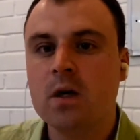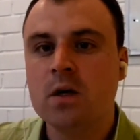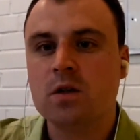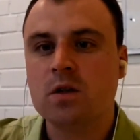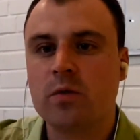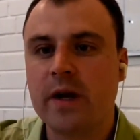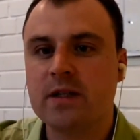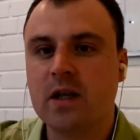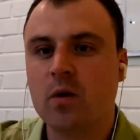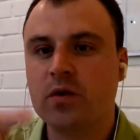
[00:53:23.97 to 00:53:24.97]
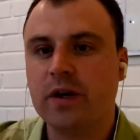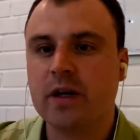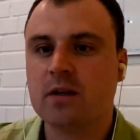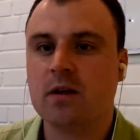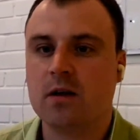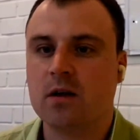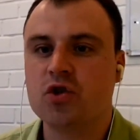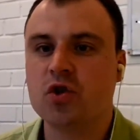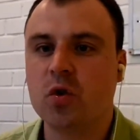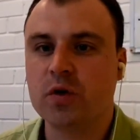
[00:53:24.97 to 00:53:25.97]
So right now you can
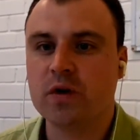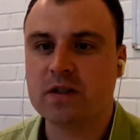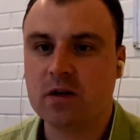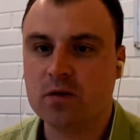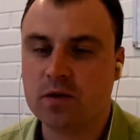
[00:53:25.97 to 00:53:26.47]
show yourself.